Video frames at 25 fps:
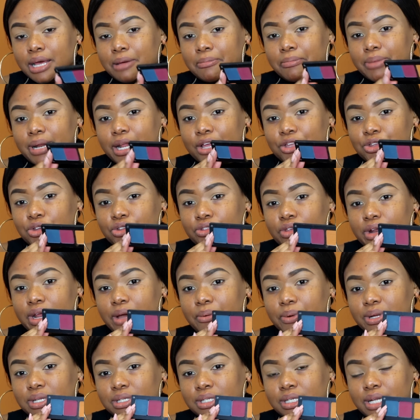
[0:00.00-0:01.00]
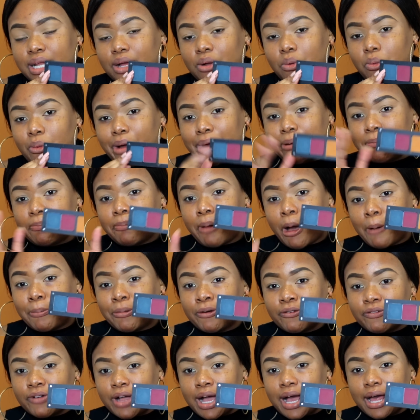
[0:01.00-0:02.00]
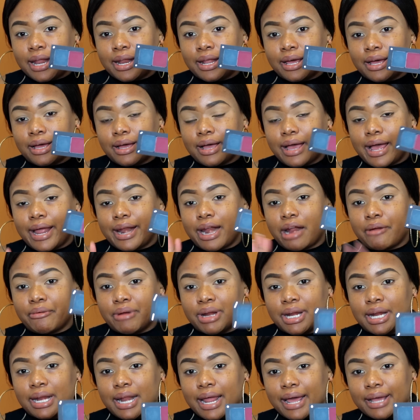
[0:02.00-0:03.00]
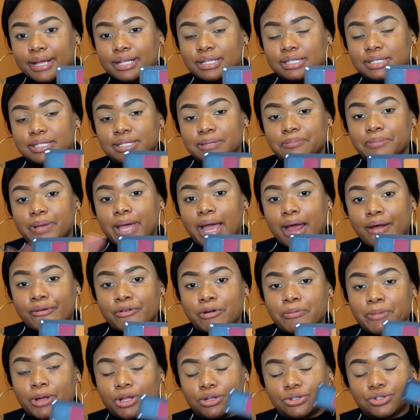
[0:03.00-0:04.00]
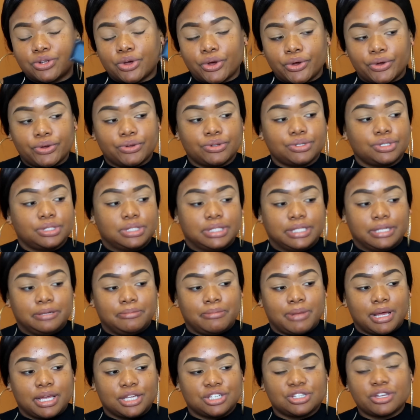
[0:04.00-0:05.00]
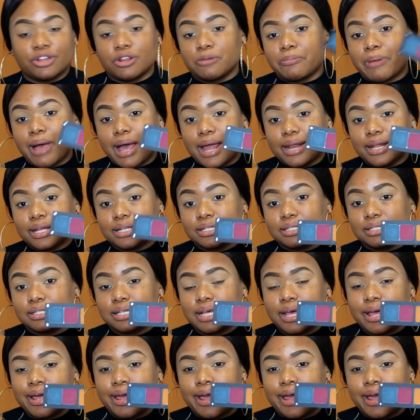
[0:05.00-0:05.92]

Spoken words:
but I knew that I wanted like one pop of color, and I really liked some caramel tones in my shadow palettes,